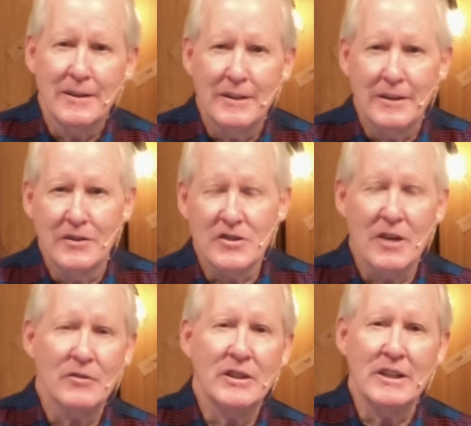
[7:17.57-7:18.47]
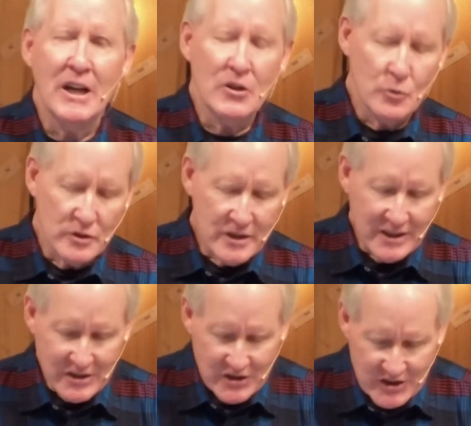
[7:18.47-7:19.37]
in the 1700s
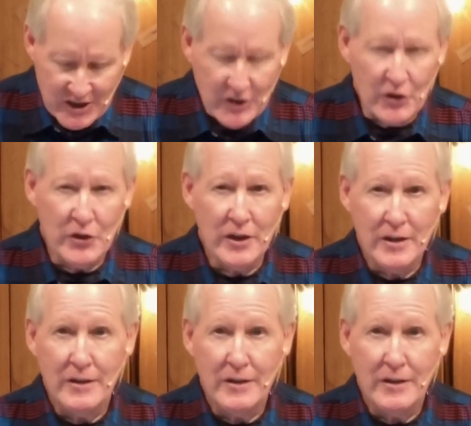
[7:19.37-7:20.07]
considered